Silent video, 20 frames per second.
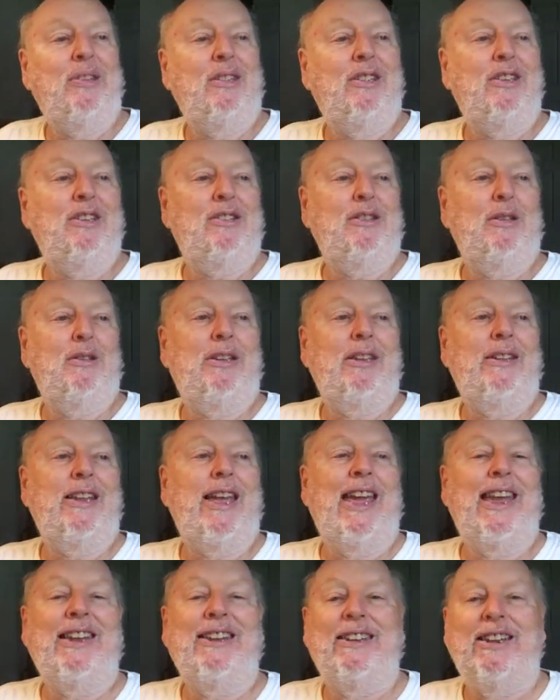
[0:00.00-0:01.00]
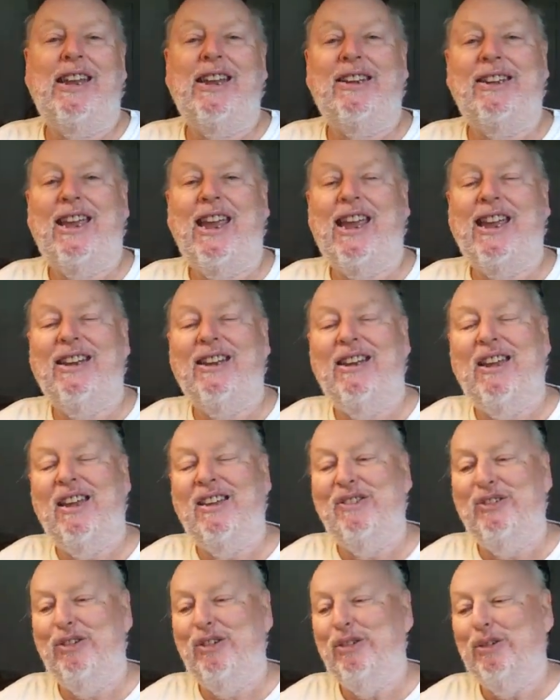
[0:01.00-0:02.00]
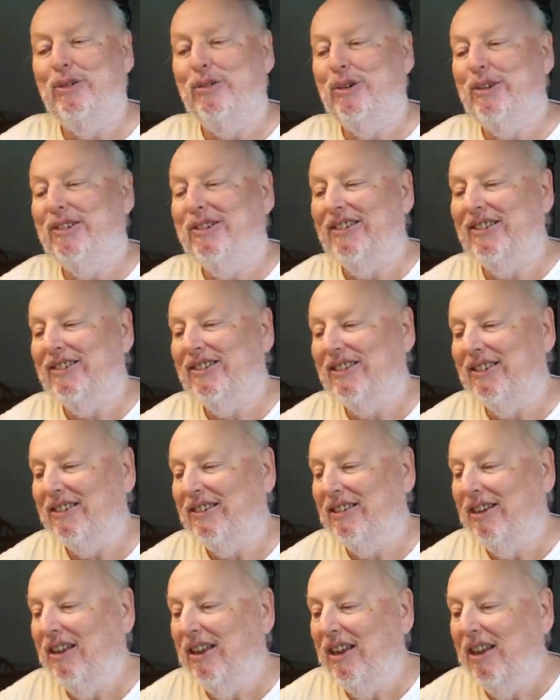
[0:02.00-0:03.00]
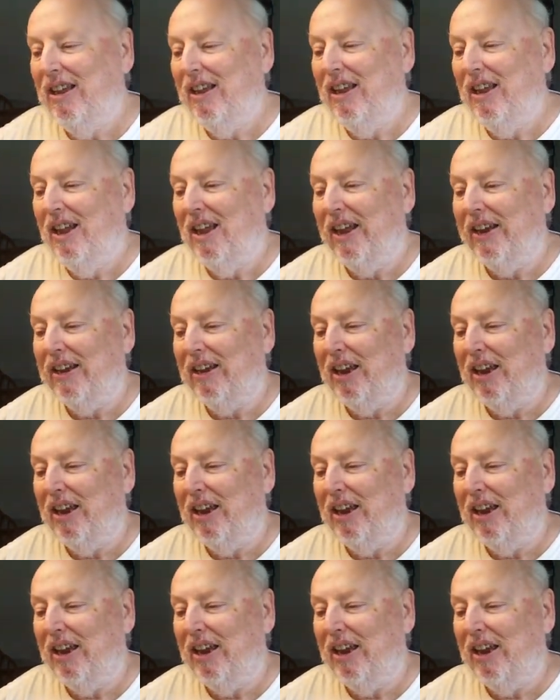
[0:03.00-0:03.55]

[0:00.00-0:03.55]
just to antagonize you. It's just that I